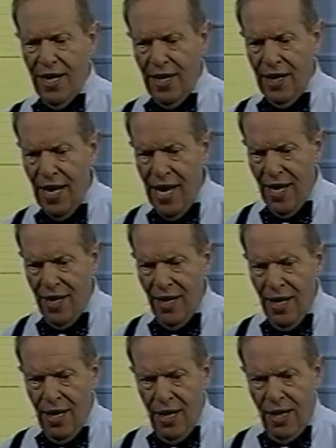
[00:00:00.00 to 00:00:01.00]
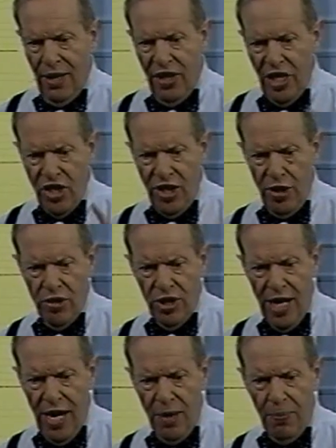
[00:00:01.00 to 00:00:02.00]
and again. This year's
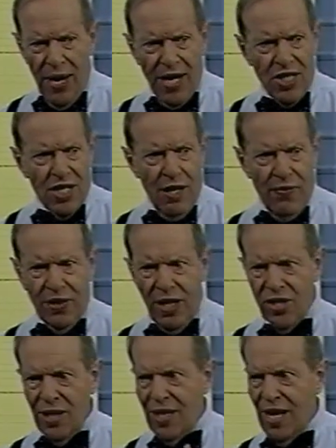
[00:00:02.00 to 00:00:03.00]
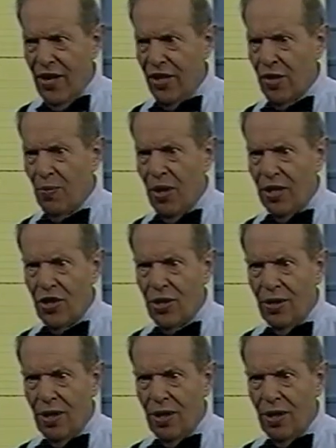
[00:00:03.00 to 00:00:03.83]
data by itself doesn't tell us much.